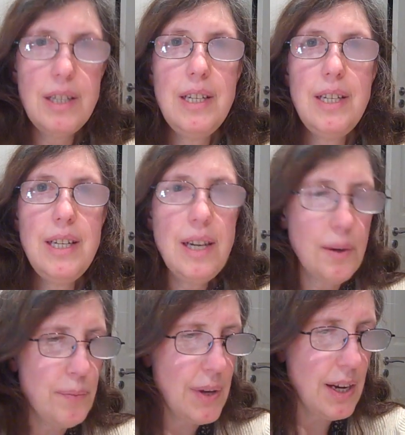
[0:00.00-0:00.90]

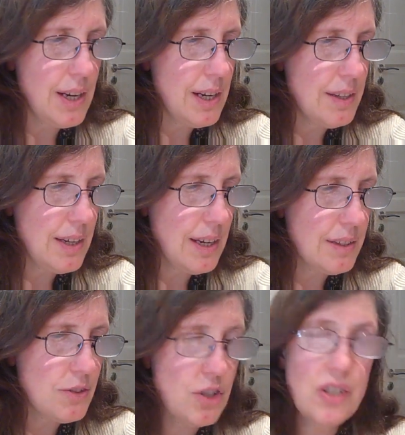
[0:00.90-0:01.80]
yeah,
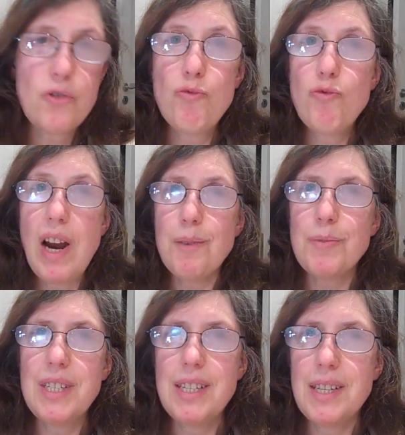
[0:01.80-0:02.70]
that just
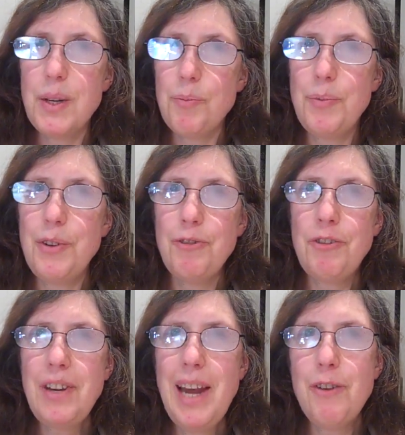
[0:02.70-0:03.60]
wraps it up
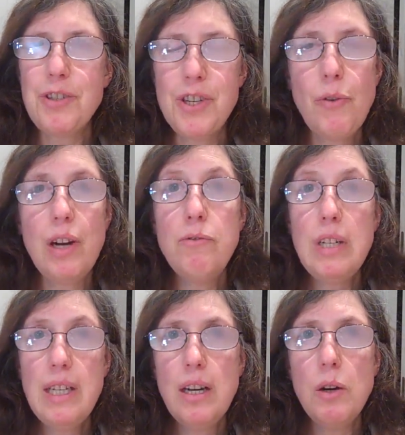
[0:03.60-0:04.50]
for now. So I
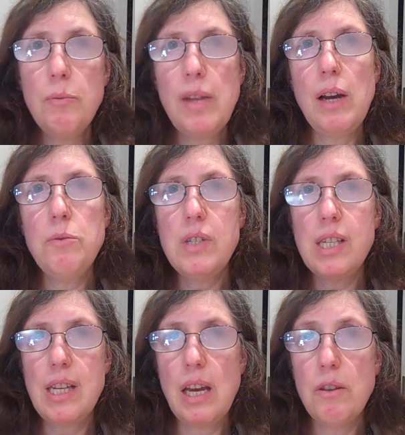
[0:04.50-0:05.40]
really hope that
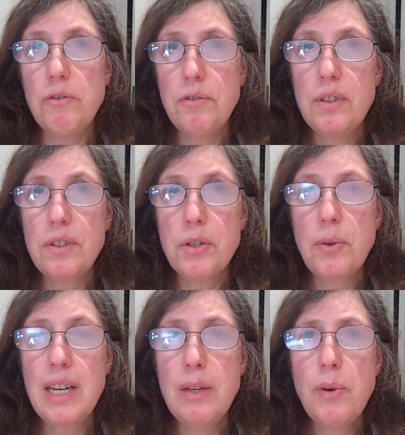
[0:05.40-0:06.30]
was helpful
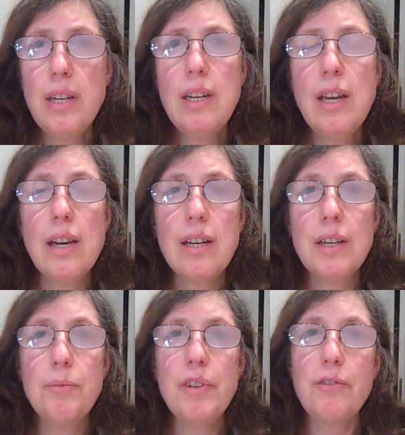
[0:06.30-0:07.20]
to anyone.
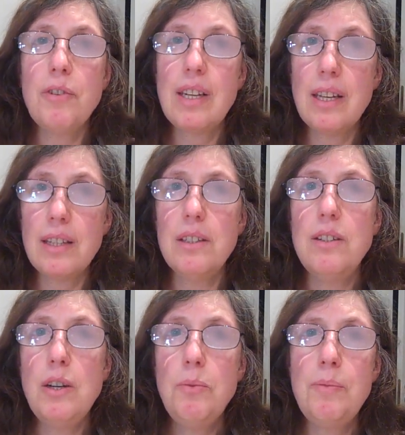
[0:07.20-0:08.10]
If you,
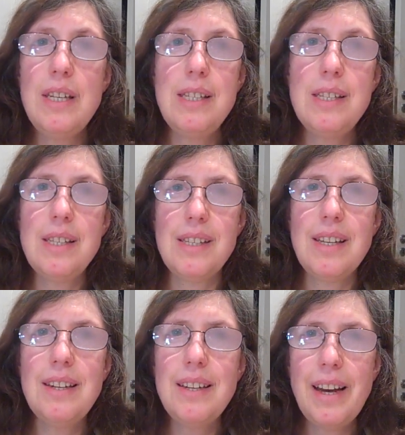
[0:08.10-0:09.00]
you know,
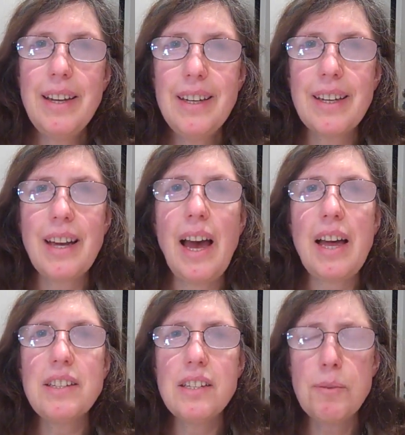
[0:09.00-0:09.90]
please like
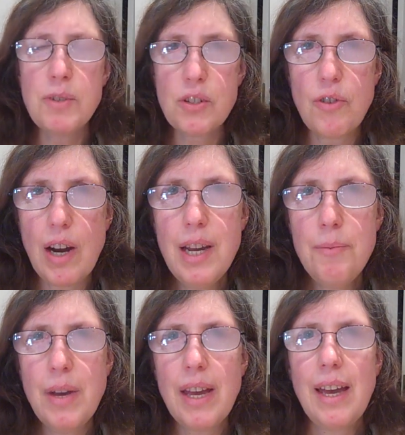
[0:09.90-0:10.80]
and
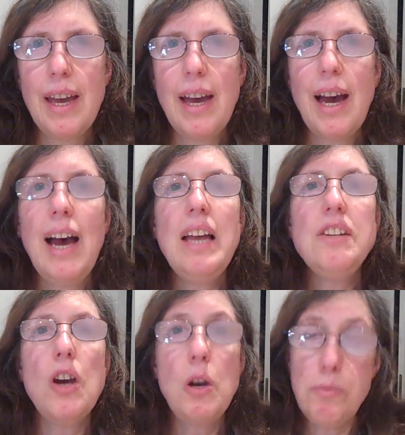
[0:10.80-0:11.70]
subscribe,
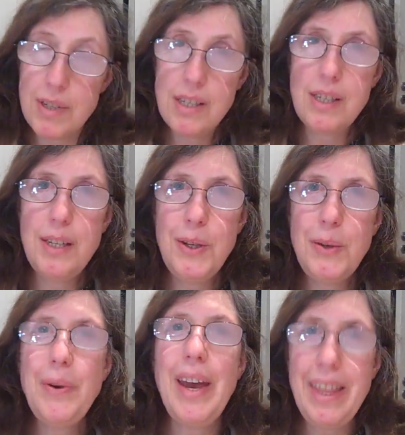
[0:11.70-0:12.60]
and hope to see
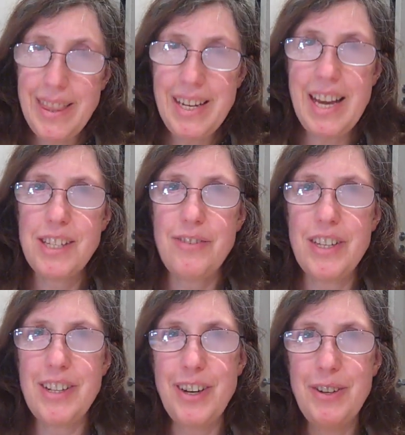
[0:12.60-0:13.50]
you in the next
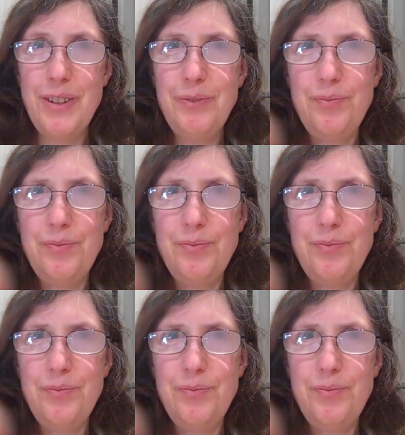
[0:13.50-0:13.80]
video.